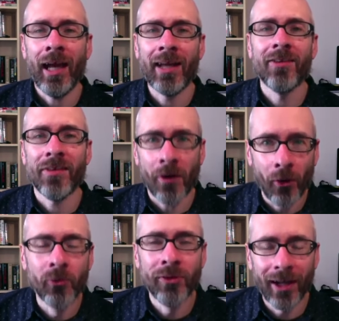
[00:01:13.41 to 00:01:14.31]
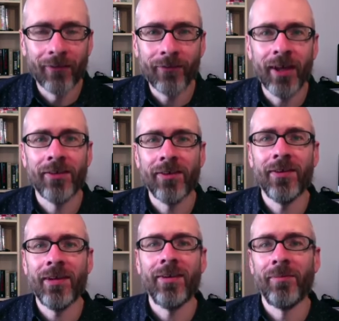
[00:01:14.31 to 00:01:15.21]
as tone-deaf as to
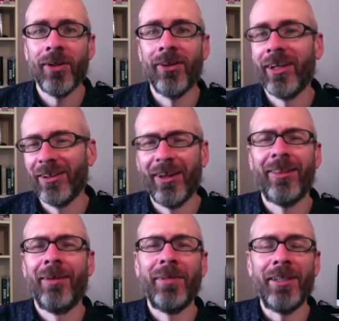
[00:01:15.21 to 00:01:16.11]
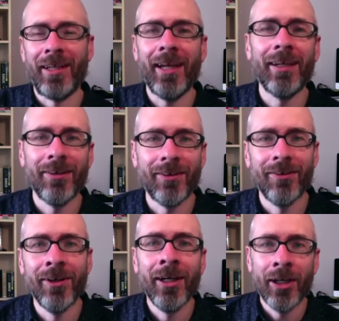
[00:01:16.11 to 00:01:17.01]
say something like, "Let them eat cake,"
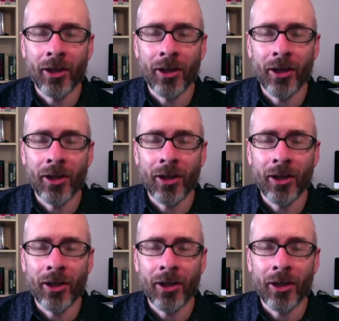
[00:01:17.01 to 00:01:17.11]
to